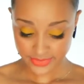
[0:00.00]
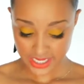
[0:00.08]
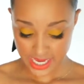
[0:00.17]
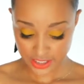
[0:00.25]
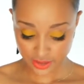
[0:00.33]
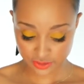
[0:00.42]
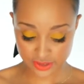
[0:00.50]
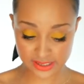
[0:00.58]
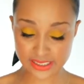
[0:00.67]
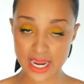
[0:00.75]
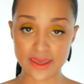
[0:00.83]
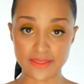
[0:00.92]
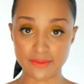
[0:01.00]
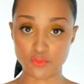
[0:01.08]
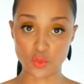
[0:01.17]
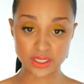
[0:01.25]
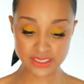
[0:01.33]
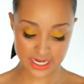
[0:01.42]
and you just tie them
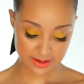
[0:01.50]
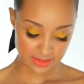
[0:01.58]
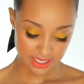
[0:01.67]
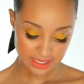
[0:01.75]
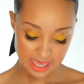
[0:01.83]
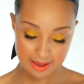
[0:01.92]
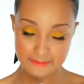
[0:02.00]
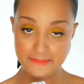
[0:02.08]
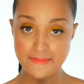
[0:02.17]
one time like that.